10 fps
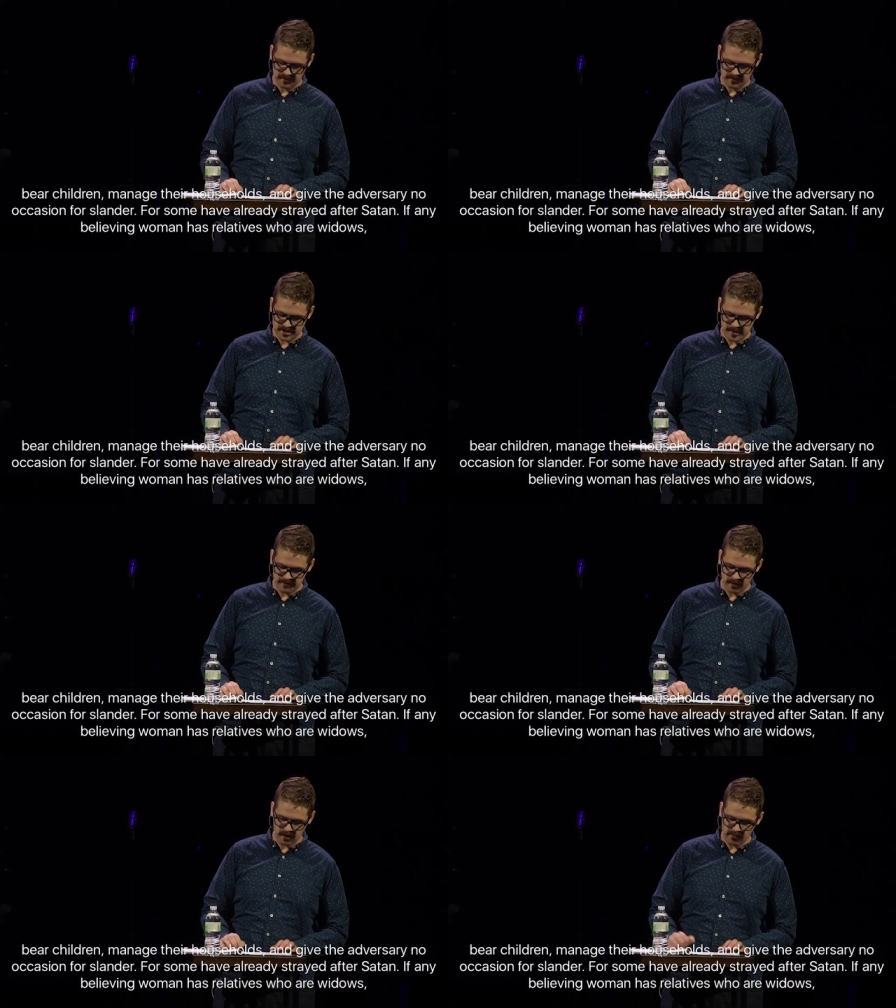For some
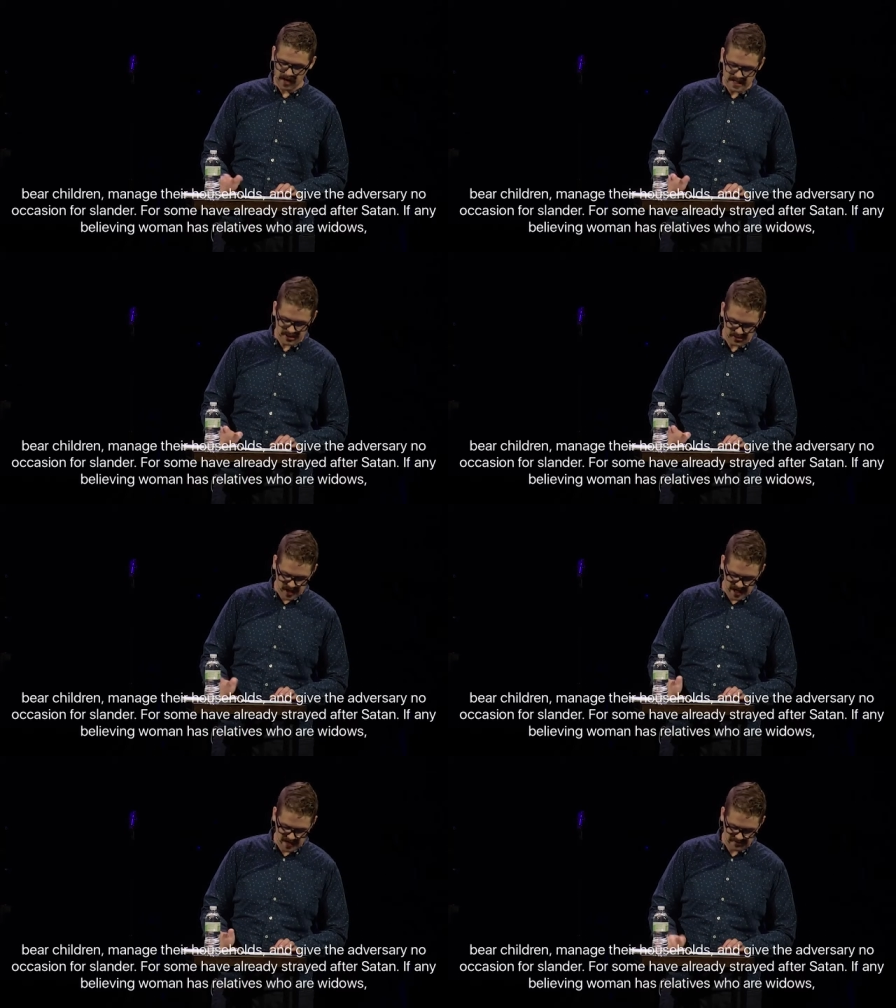have already
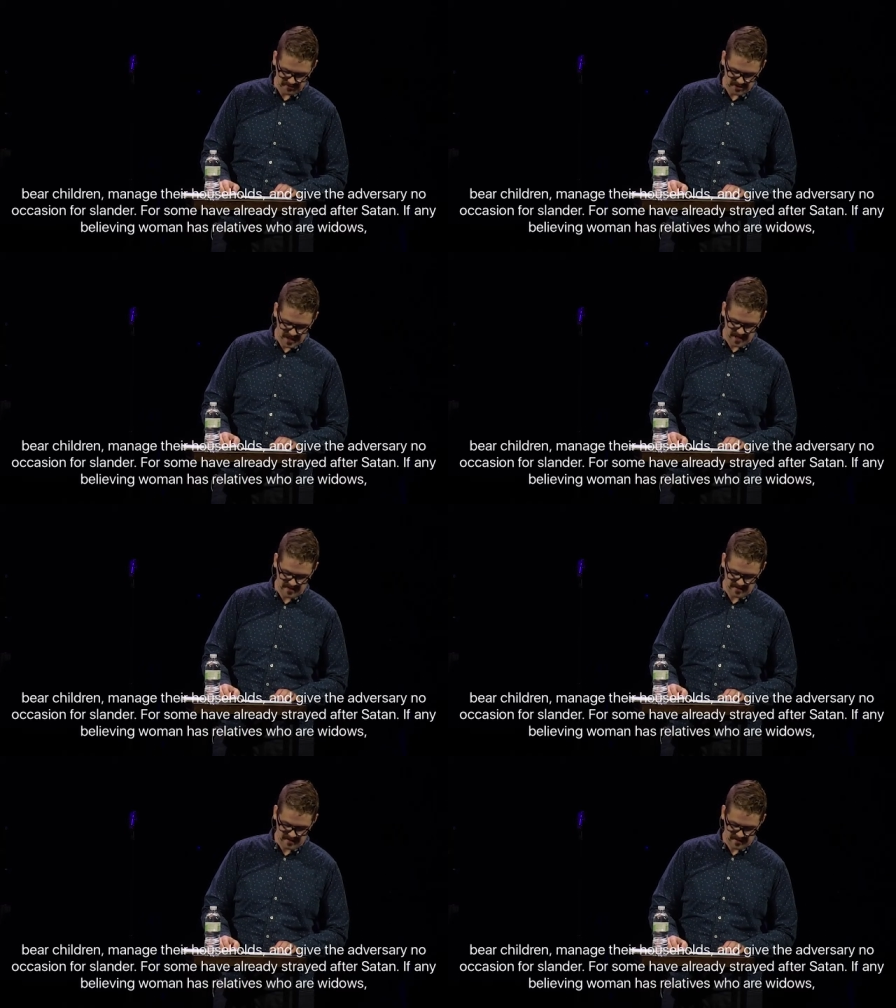strayed after
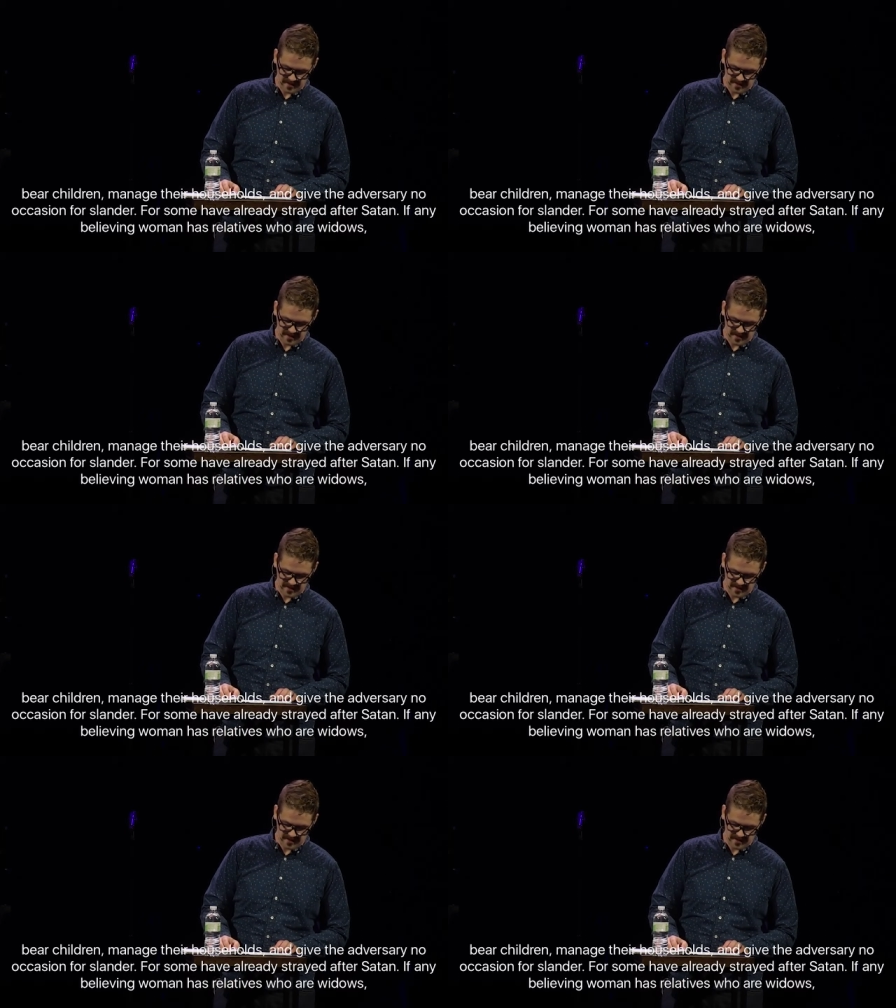Satan.